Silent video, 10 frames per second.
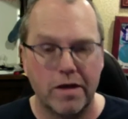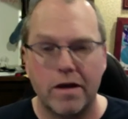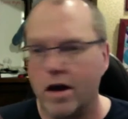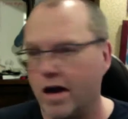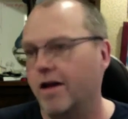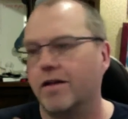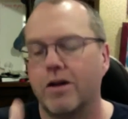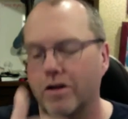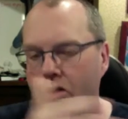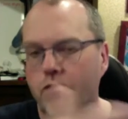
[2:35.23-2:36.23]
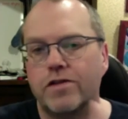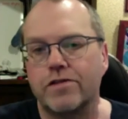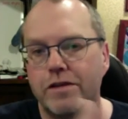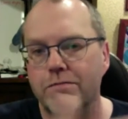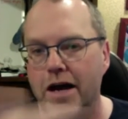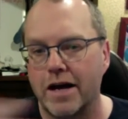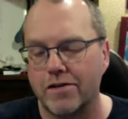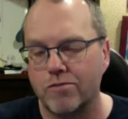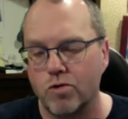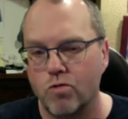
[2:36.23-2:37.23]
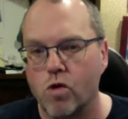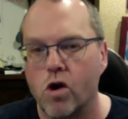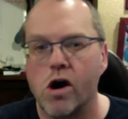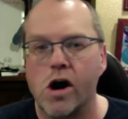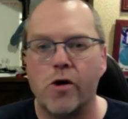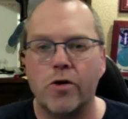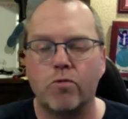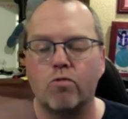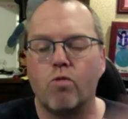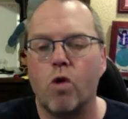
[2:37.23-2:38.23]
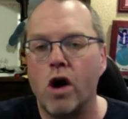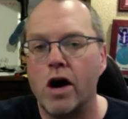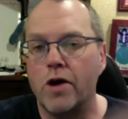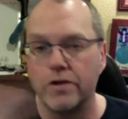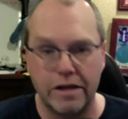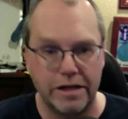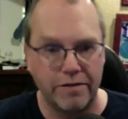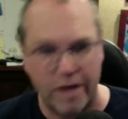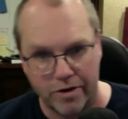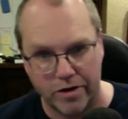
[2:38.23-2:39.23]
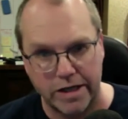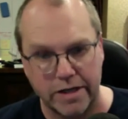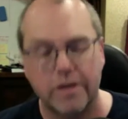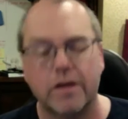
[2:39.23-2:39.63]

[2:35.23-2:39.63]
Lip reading: Obviously, markets will wildly vary.